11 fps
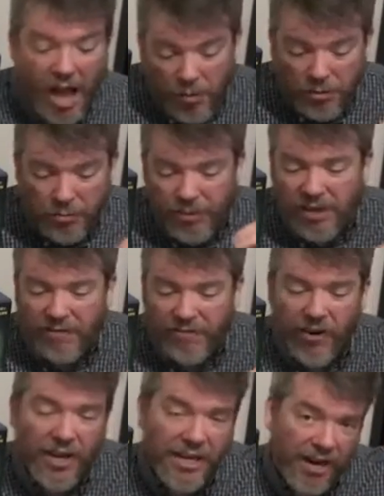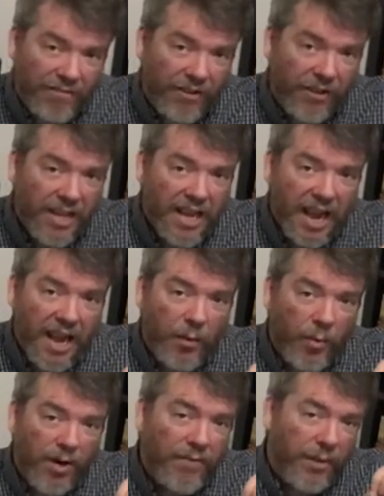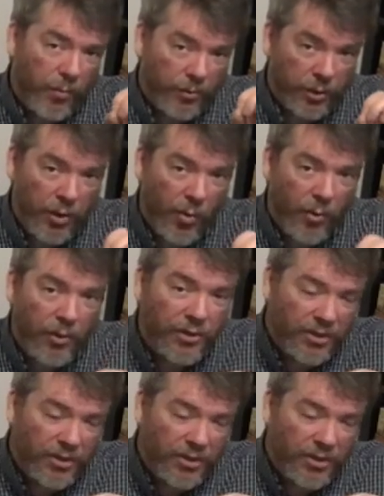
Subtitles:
I was being very careful, and wherever there was a corner,